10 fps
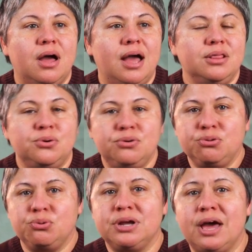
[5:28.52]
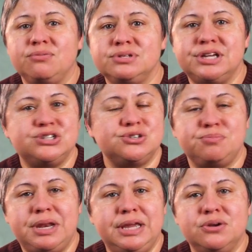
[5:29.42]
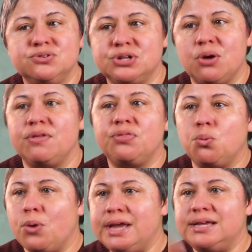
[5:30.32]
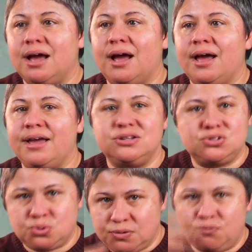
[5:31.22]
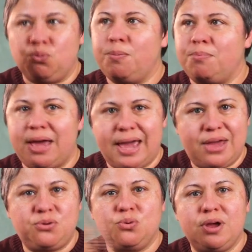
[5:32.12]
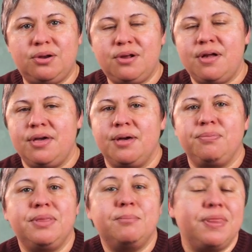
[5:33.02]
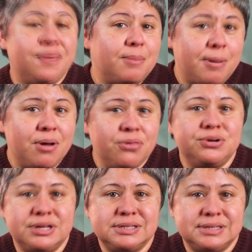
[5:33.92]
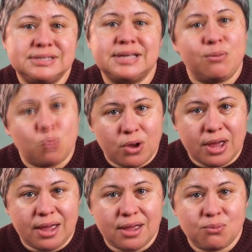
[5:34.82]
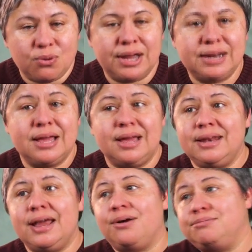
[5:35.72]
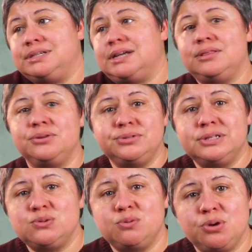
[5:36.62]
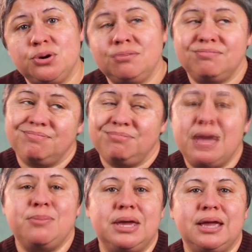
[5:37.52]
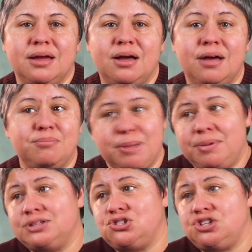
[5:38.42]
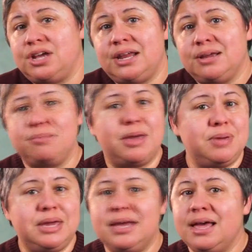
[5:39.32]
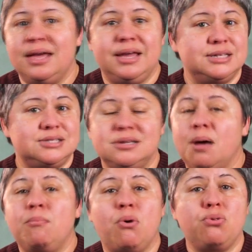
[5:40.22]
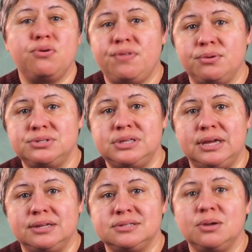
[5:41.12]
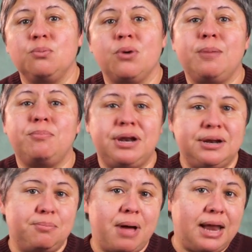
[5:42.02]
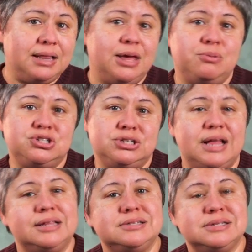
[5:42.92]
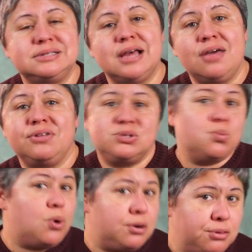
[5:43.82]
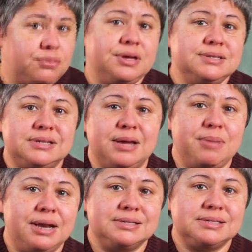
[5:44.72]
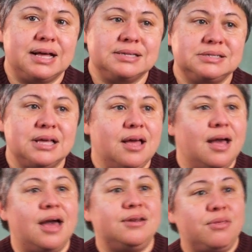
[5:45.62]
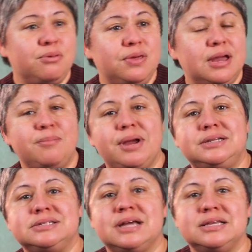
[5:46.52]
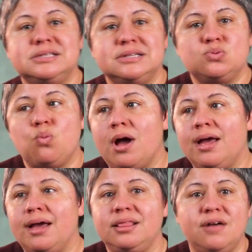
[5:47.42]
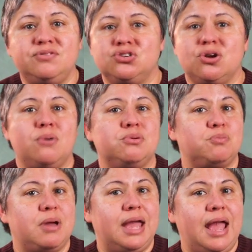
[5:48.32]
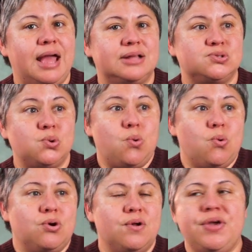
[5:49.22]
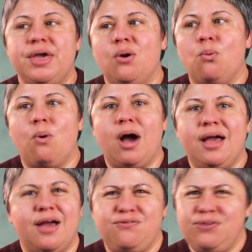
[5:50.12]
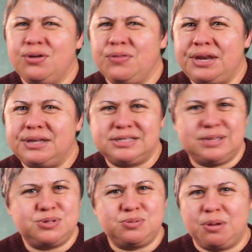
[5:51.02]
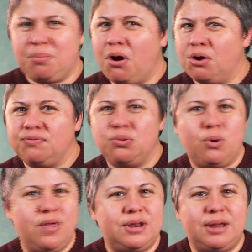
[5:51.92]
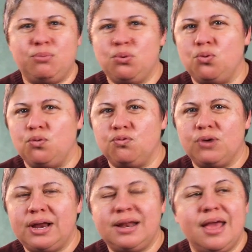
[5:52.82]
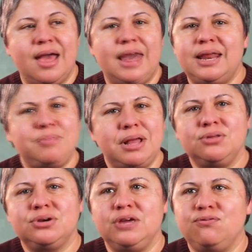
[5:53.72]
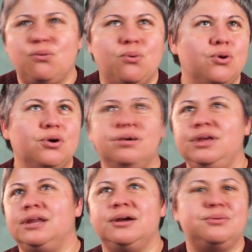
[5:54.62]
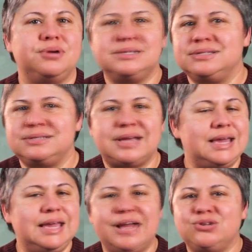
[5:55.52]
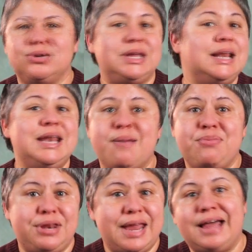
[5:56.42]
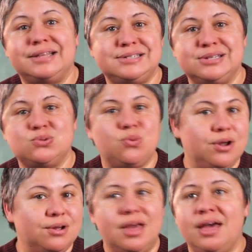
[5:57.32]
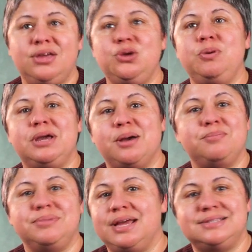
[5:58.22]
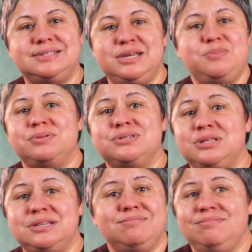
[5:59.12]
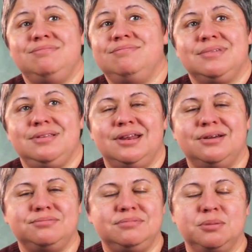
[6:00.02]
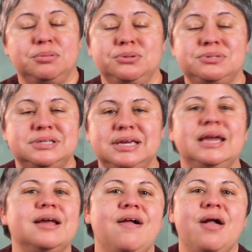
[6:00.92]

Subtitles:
I learned through a conversation many years ago that the way I sort of whip my hand around, but that my mother does it the same way, right? Now, did I learn this from her? Maybe. Maybe it's genetic, maybe it's both of those things, right? But in a body language analysis, that's one of the things that I may discuss. Another thing I might discuss is why I love to talk with my hands, or why I feel that it seems to be a part of the way that I move, right? And I'm not looking for, you know, a psychiatric in-depth analysis where you become as deep as the, you know, the blue sea.